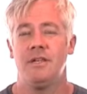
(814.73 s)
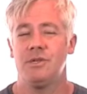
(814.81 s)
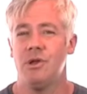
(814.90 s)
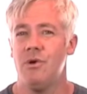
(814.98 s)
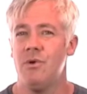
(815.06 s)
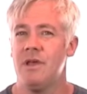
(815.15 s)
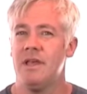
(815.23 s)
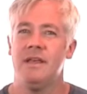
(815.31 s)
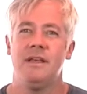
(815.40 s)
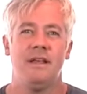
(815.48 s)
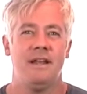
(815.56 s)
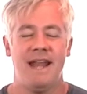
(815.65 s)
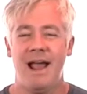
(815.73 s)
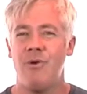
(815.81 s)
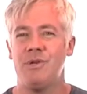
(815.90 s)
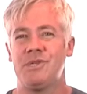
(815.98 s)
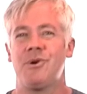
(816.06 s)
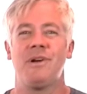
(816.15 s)
So
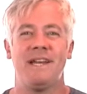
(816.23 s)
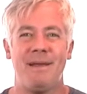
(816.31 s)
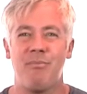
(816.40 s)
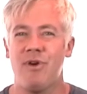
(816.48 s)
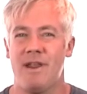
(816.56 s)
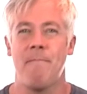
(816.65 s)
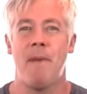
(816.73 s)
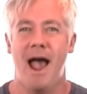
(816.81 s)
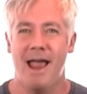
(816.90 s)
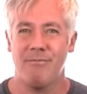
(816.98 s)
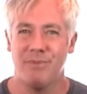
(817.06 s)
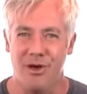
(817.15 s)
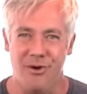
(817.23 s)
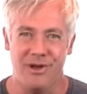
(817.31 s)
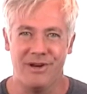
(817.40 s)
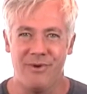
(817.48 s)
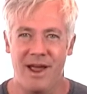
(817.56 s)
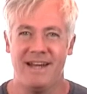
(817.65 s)
now it's starting to get pretty
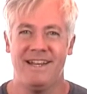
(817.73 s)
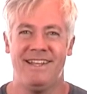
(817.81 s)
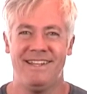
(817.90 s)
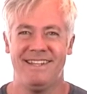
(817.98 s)
mind-blowing, right?